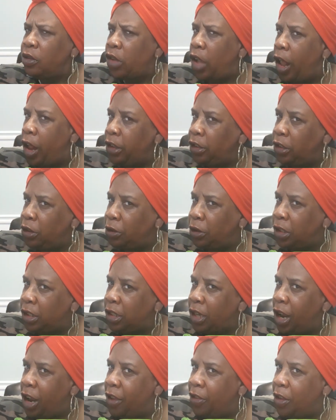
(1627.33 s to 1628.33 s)
And you
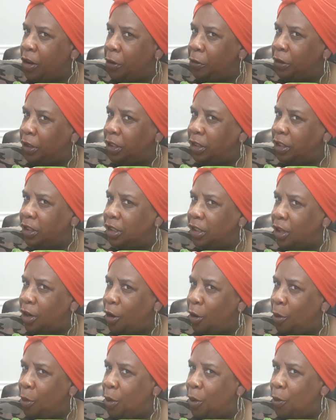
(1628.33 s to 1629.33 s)
say there isn't
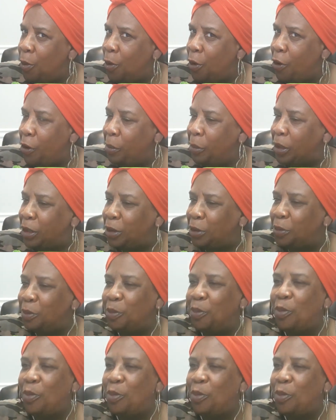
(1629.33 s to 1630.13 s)
global warming.